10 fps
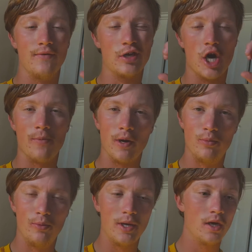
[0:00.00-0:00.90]
compound
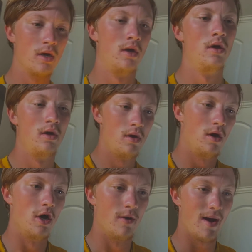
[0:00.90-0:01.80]
movement.
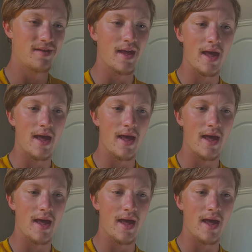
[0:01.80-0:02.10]
I say